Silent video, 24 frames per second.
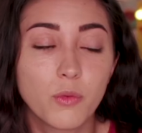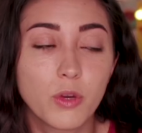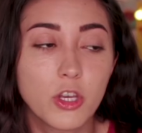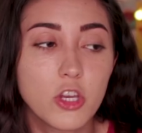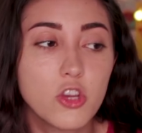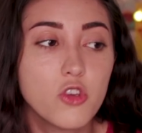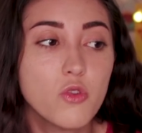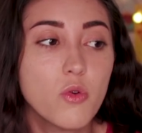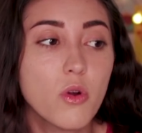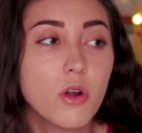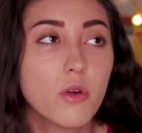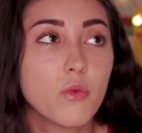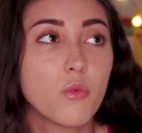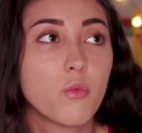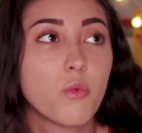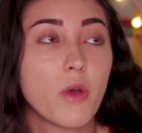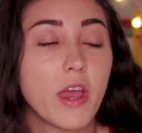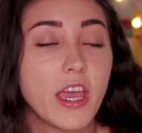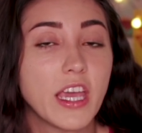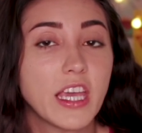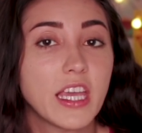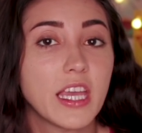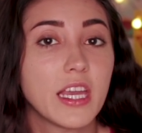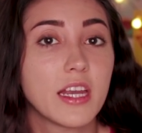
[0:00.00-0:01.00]
when you are
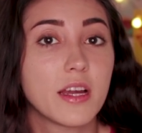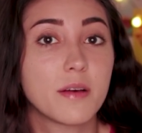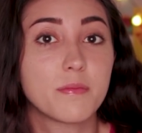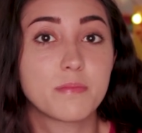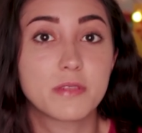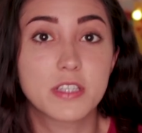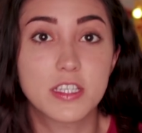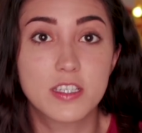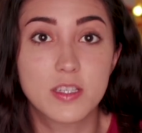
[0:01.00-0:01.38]
waking up